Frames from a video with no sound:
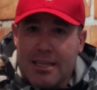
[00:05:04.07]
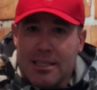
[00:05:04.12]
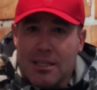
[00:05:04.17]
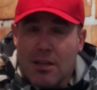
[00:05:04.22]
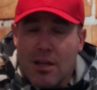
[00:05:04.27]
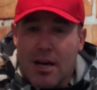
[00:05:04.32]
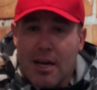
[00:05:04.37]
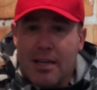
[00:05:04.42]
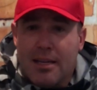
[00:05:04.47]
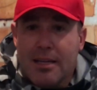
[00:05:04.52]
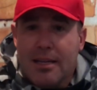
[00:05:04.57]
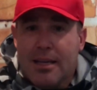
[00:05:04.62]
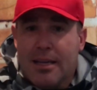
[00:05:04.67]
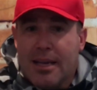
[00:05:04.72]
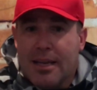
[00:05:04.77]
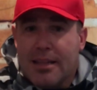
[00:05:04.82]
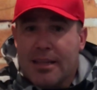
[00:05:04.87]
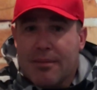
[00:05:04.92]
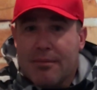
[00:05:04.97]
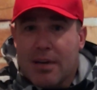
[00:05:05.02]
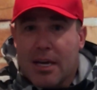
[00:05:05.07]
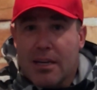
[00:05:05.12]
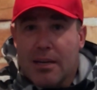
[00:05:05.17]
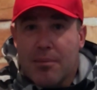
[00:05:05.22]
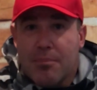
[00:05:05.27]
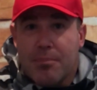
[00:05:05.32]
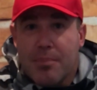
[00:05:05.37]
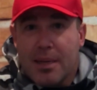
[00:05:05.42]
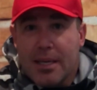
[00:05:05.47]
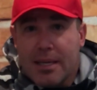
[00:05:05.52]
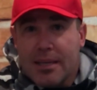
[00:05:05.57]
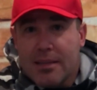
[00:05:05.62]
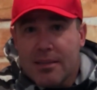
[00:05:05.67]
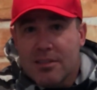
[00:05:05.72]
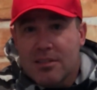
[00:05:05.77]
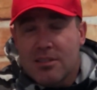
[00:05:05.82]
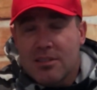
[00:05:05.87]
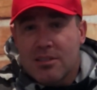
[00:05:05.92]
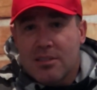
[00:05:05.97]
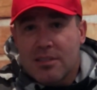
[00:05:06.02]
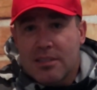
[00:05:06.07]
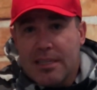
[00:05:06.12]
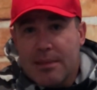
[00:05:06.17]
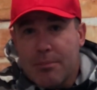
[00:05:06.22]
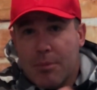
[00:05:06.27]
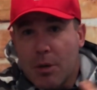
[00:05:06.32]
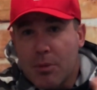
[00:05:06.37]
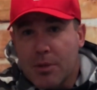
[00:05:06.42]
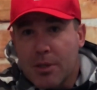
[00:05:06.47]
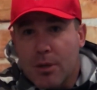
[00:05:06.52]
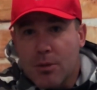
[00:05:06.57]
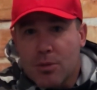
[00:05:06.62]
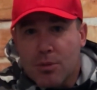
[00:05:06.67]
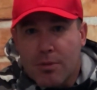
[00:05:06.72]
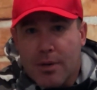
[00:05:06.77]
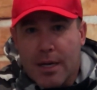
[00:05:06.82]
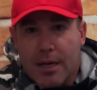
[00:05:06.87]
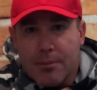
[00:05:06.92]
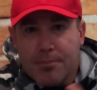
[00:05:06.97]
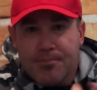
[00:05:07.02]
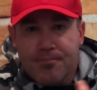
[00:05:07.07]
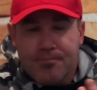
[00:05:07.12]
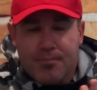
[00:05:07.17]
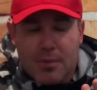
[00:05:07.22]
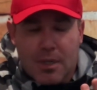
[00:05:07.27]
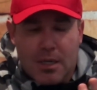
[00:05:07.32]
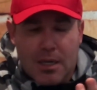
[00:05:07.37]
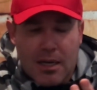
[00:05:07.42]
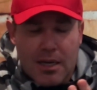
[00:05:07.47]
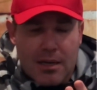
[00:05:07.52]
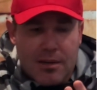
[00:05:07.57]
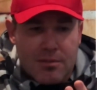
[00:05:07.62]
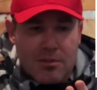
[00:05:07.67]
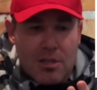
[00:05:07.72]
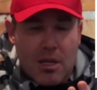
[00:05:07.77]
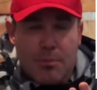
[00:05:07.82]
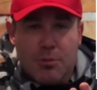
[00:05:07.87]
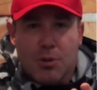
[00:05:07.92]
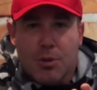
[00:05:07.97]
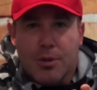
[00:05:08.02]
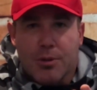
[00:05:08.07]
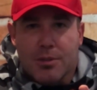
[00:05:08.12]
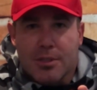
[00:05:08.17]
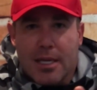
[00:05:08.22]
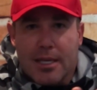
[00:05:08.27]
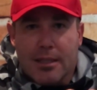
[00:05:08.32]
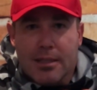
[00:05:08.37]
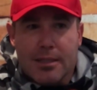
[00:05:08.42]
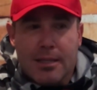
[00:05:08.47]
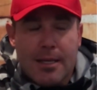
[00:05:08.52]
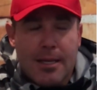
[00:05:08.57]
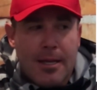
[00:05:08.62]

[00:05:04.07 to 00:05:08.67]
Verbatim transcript: a lot. And they've got a big steamboat that goes around uh, Tom Sawyer's Island.